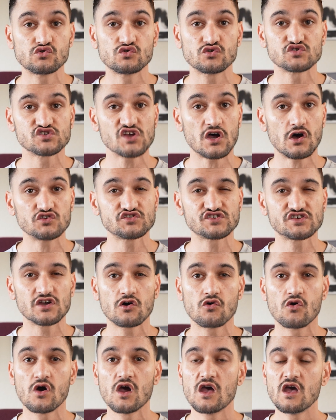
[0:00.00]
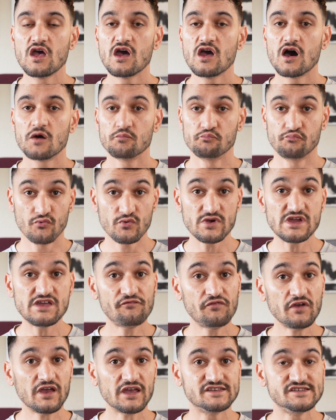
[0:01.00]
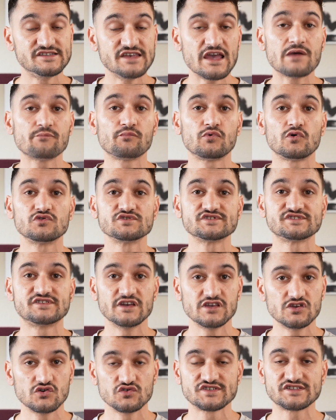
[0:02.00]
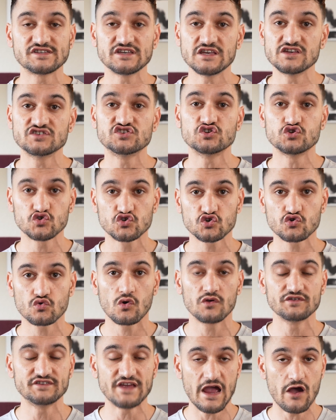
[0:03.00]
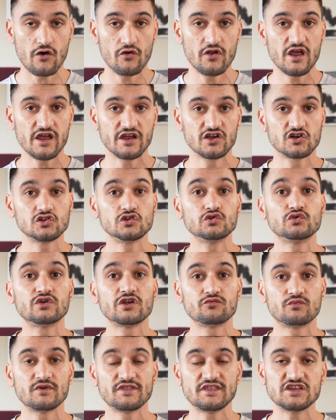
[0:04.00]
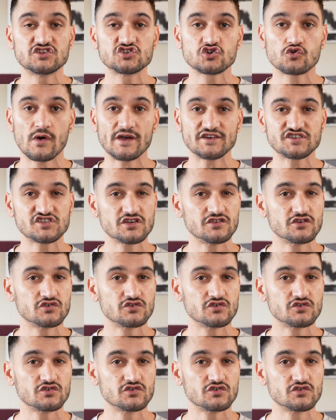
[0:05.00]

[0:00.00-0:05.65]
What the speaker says: There's also brief examples that you'll see as you scroll down included with each question.